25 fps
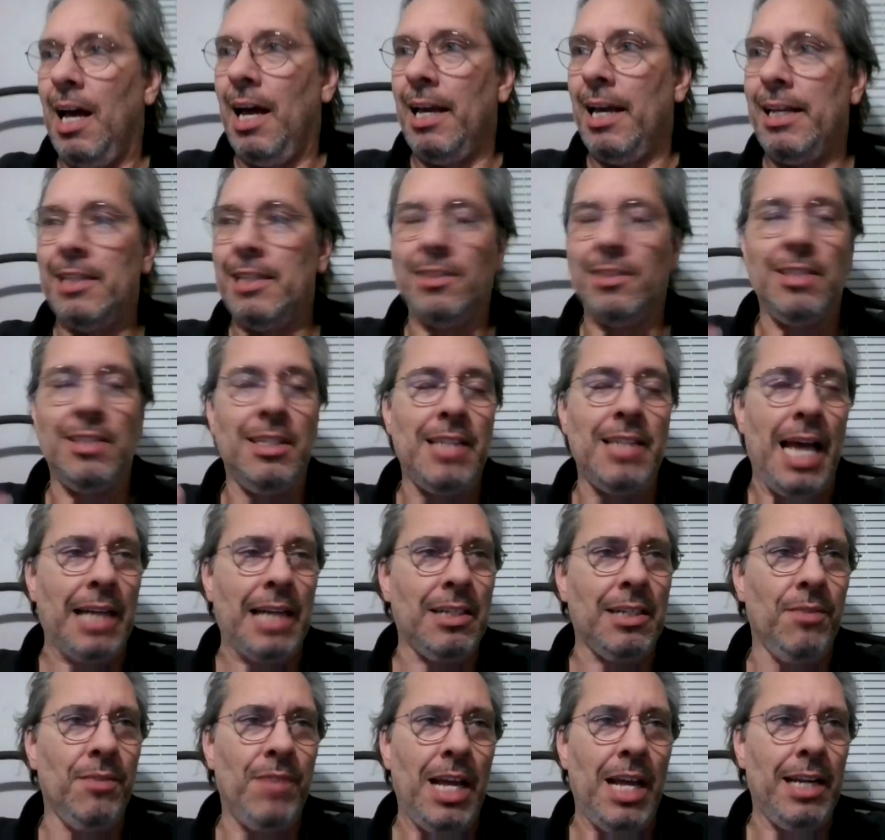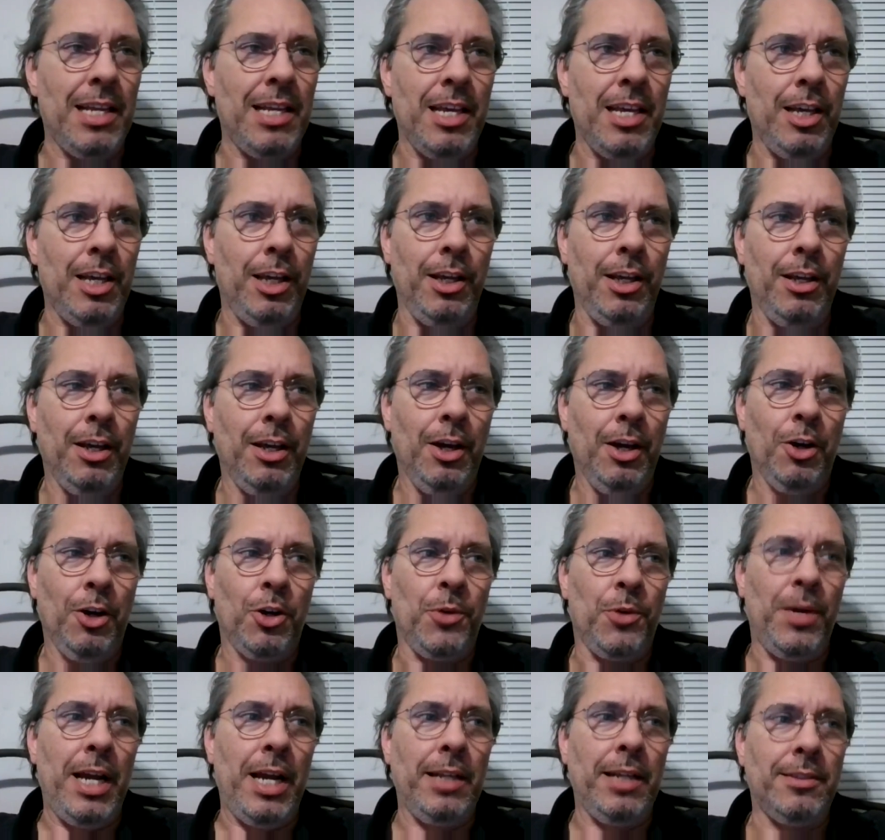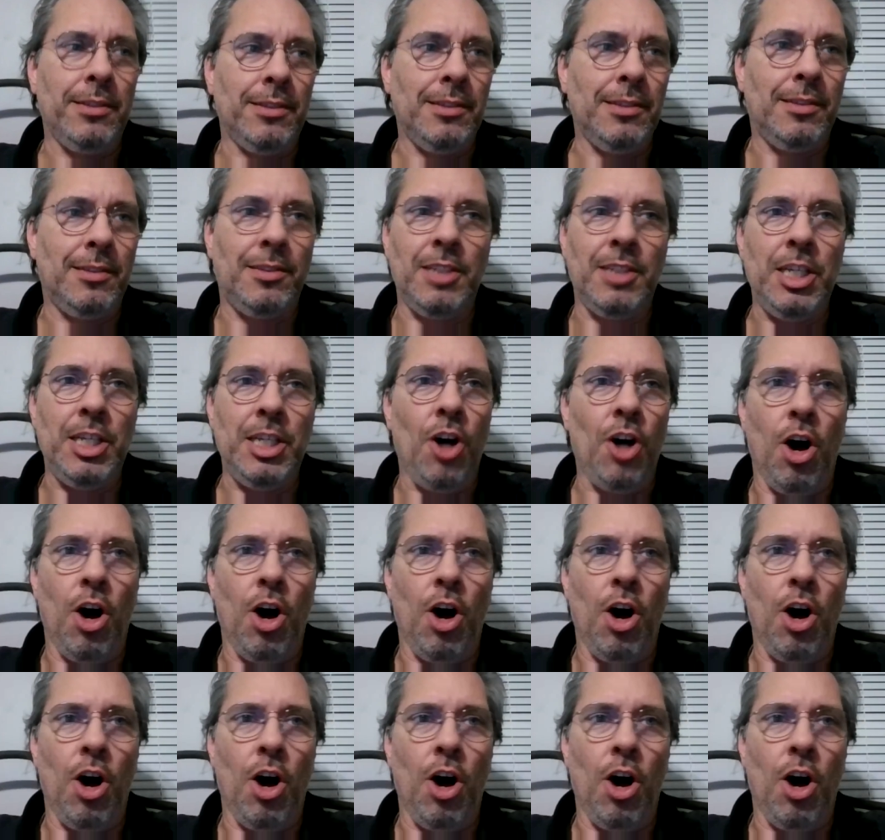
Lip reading: His detective that he creates is C.